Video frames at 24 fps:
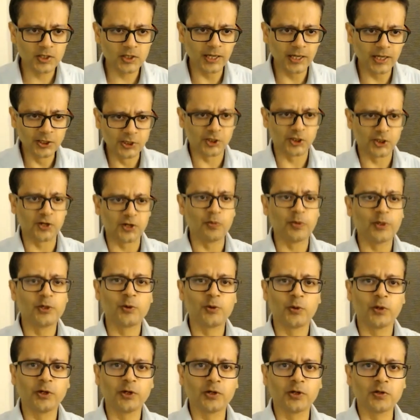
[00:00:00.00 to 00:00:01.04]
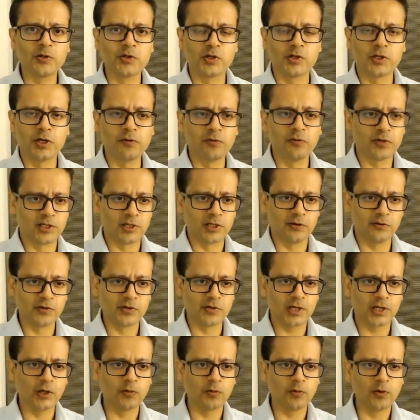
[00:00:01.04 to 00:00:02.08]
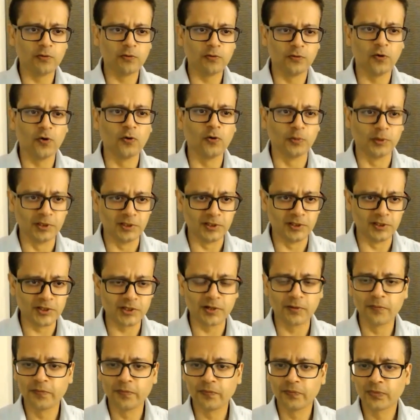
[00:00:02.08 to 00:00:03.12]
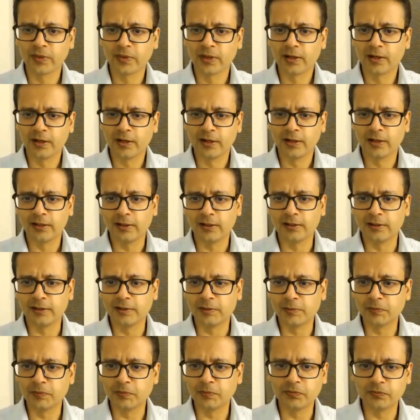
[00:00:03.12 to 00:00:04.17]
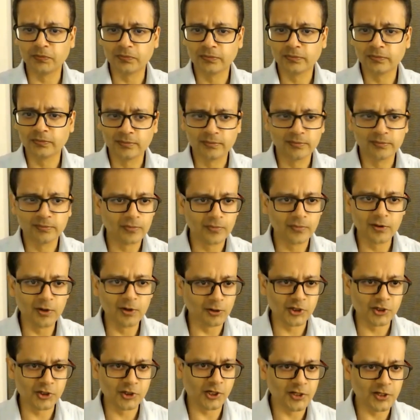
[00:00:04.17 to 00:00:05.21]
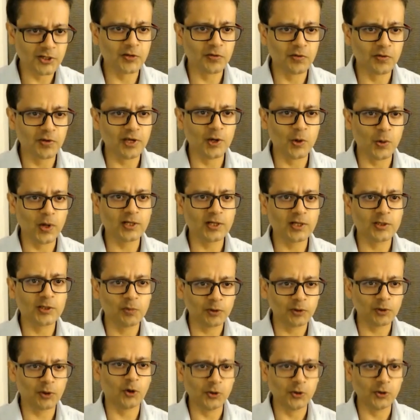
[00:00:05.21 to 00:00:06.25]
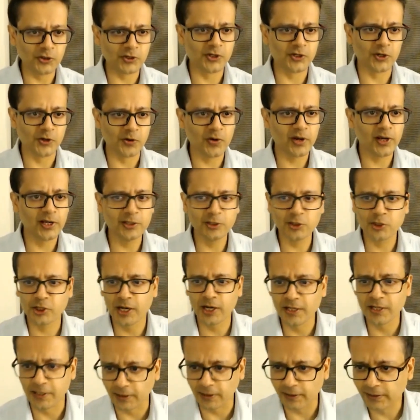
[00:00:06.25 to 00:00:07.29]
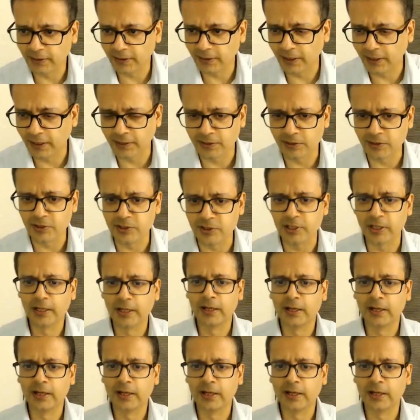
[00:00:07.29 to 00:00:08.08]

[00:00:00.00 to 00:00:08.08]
tension between conservatives and reformers, not just in the US, but also in China. And,